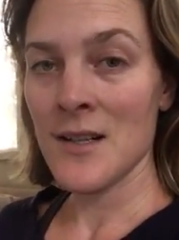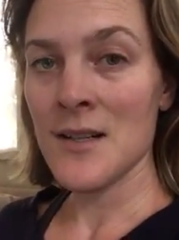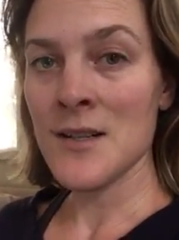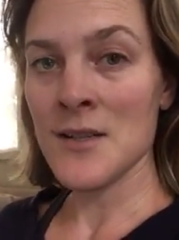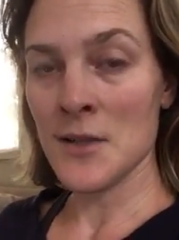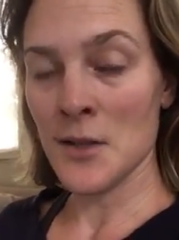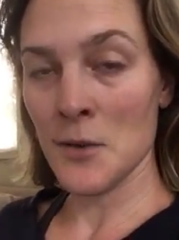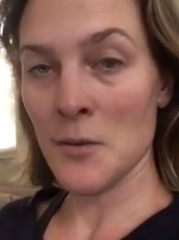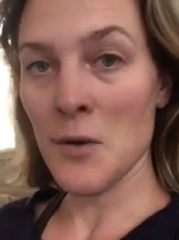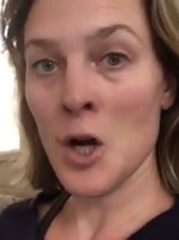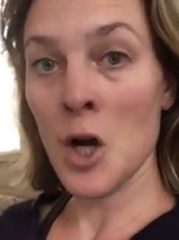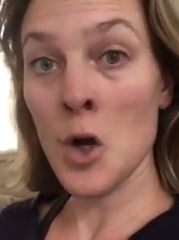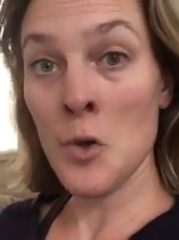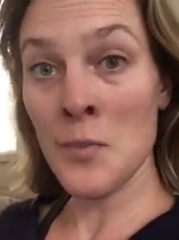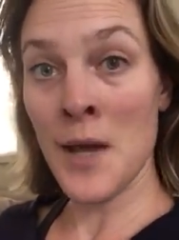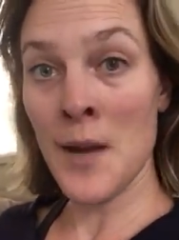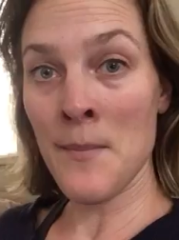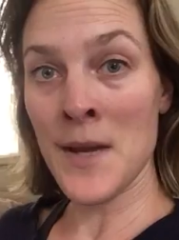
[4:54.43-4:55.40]
So,
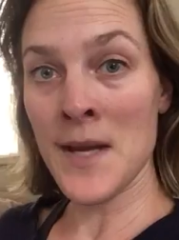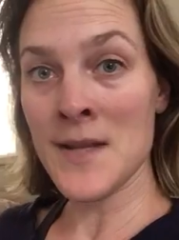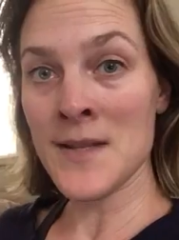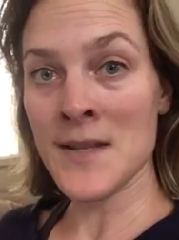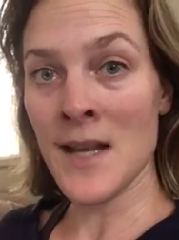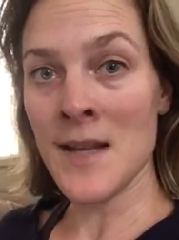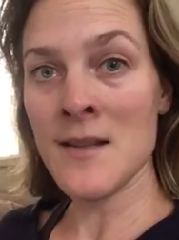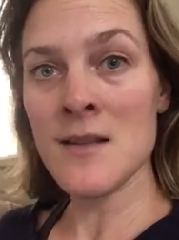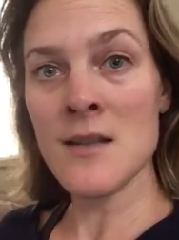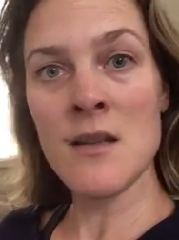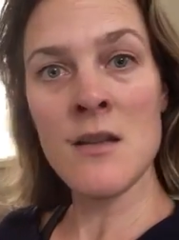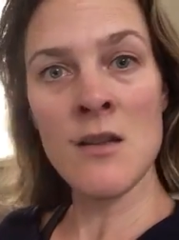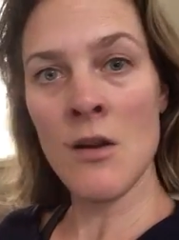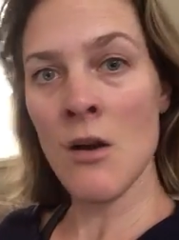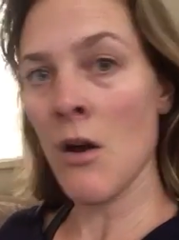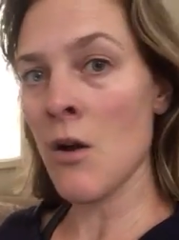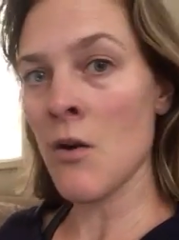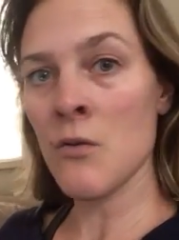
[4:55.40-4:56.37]
hope that makes sense.
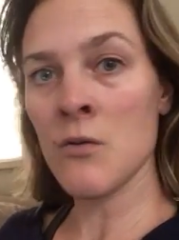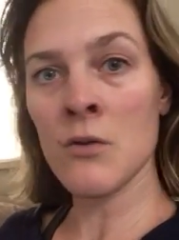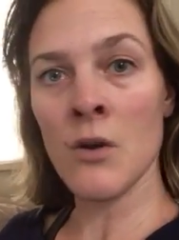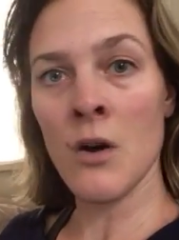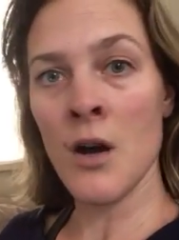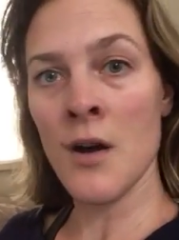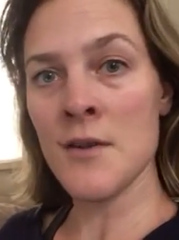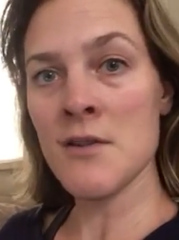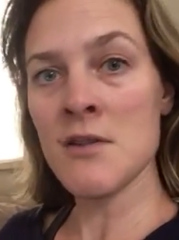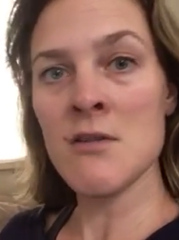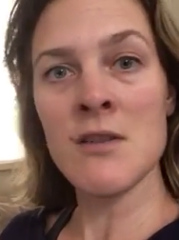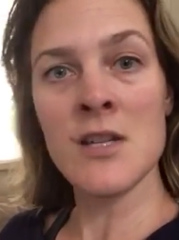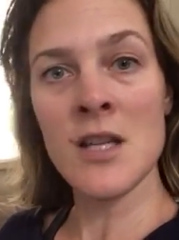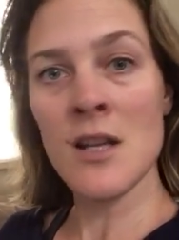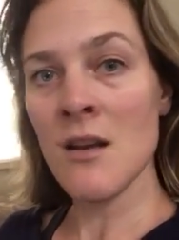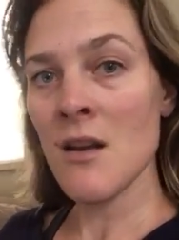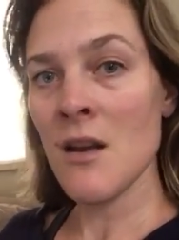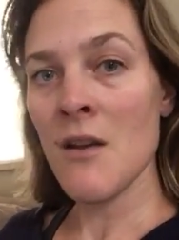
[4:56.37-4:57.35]
The overall answer
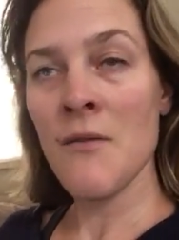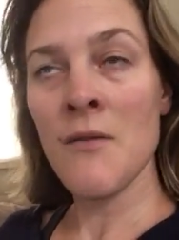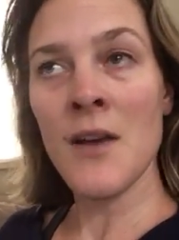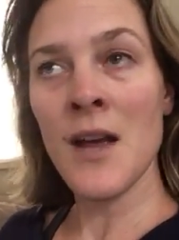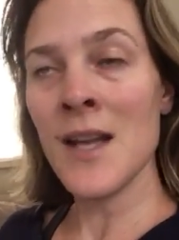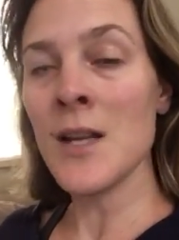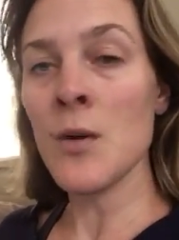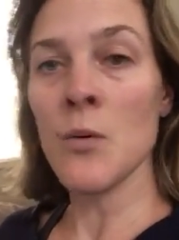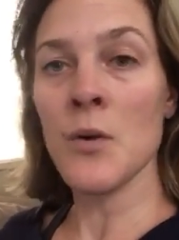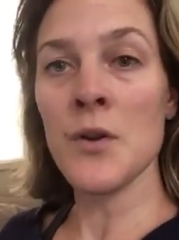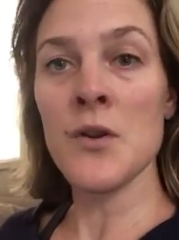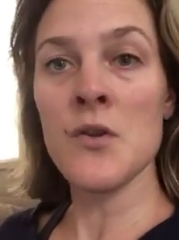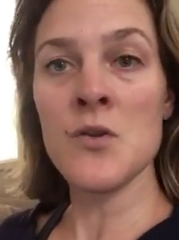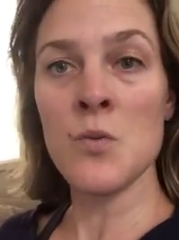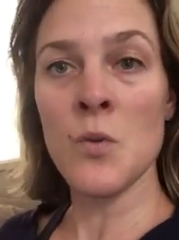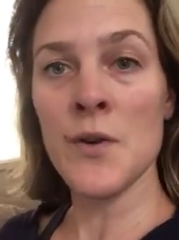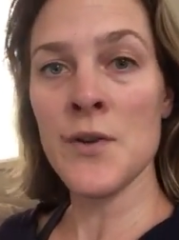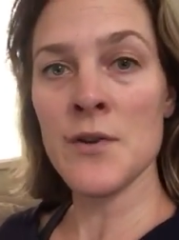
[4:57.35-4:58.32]
is for anyone
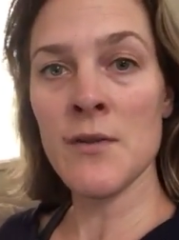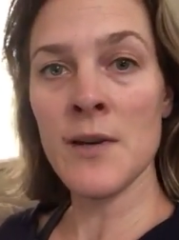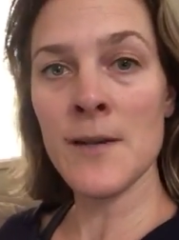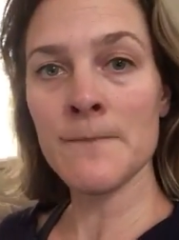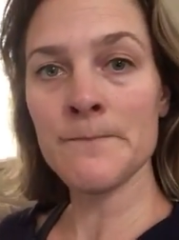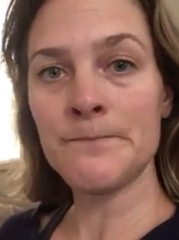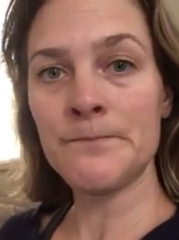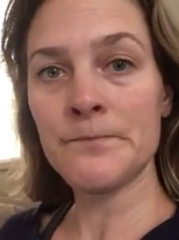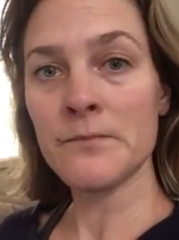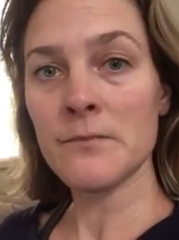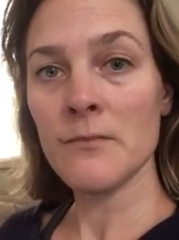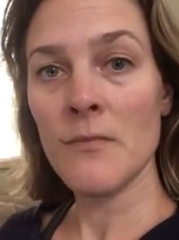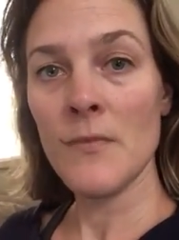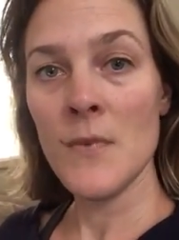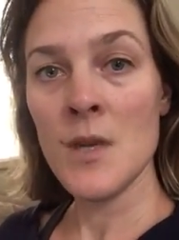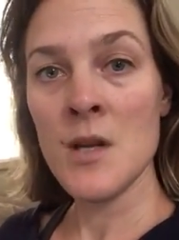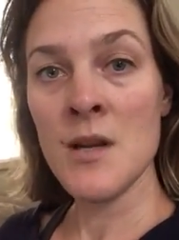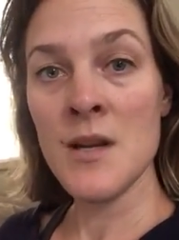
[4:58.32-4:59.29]
who's wondering
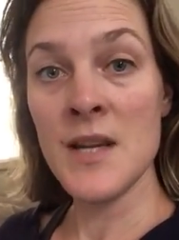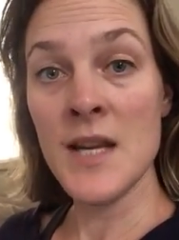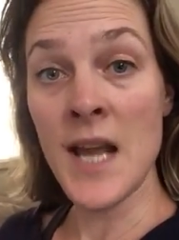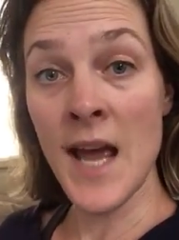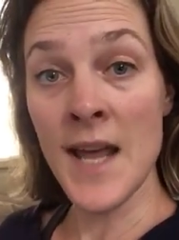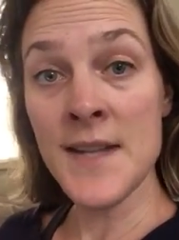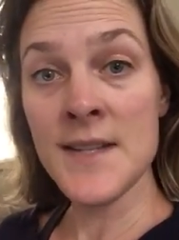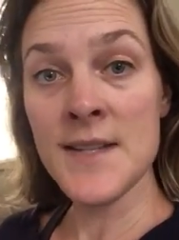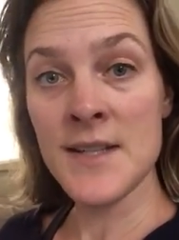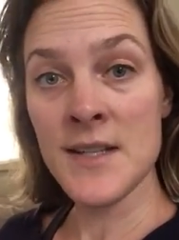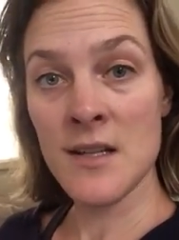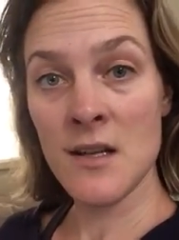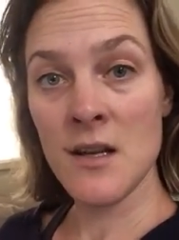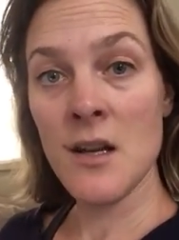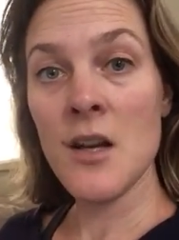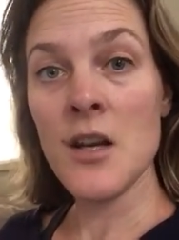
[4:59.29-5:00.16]
yes,